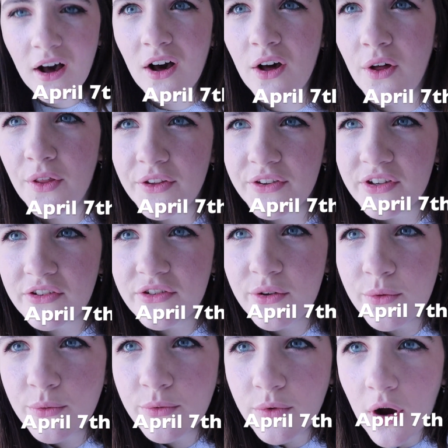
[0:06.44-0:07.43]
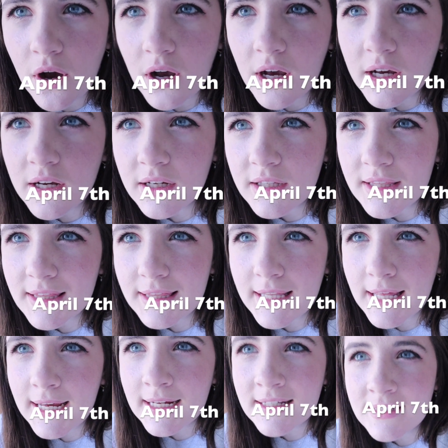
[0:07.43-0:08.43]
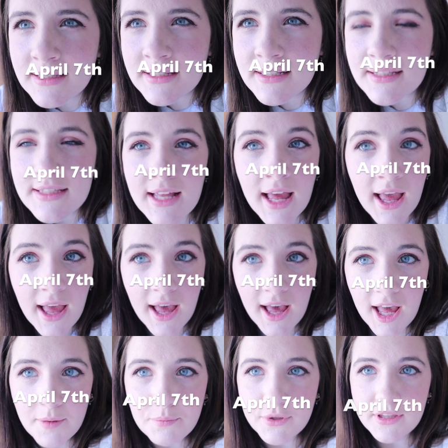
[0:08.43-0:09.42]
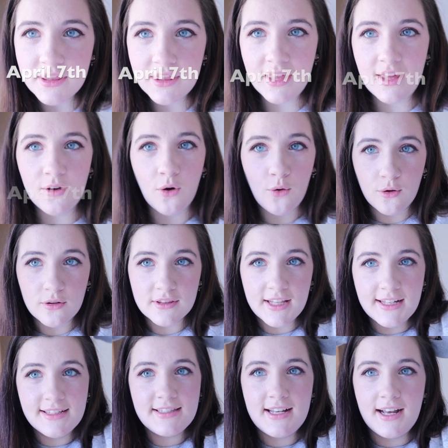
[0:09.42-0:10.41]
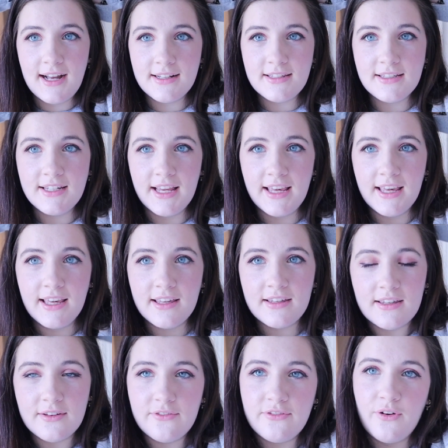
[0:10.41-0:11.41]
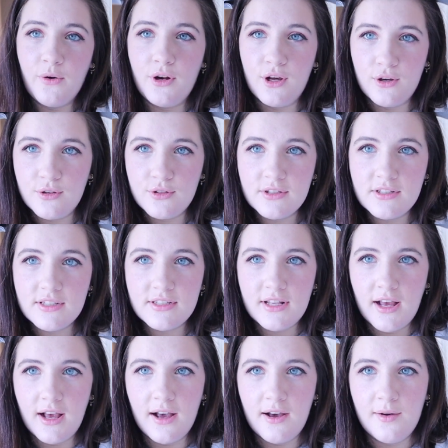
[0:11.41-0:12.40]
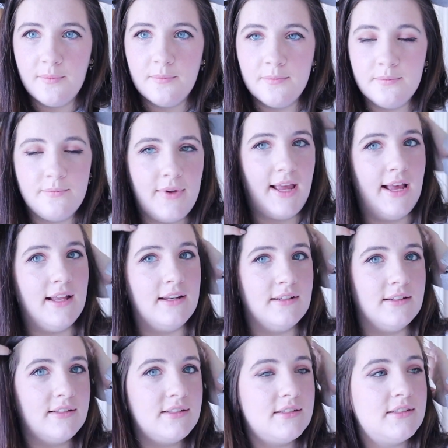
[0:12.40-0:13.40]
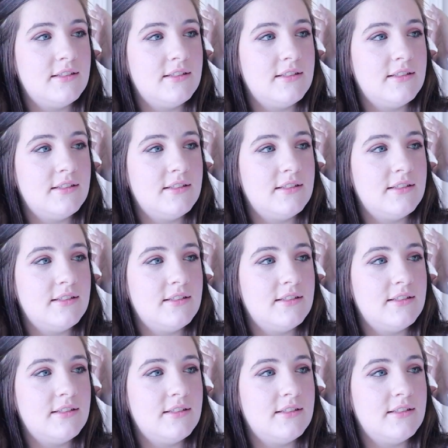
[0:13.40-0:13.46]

Oh, this is the wrong lens. I put the old lens on to take photos um, and